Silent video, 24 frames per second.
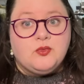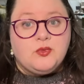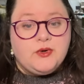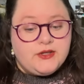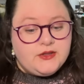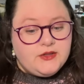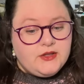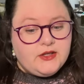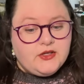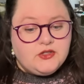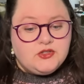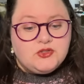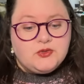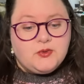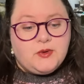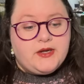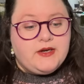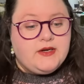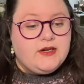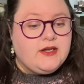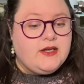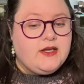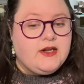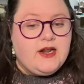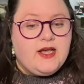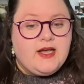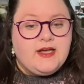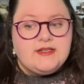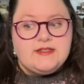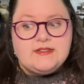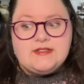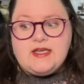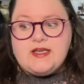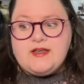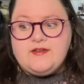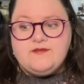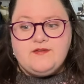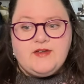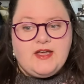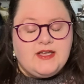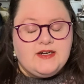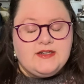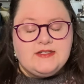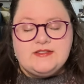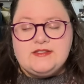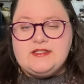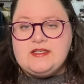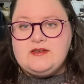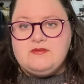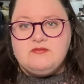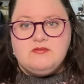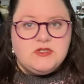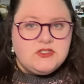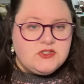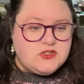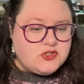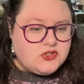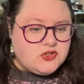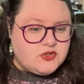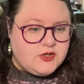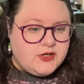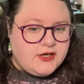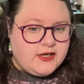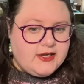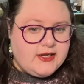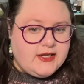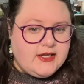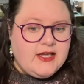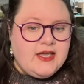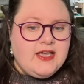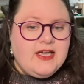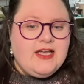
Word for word: really enjoyed it as a fantasy mystery.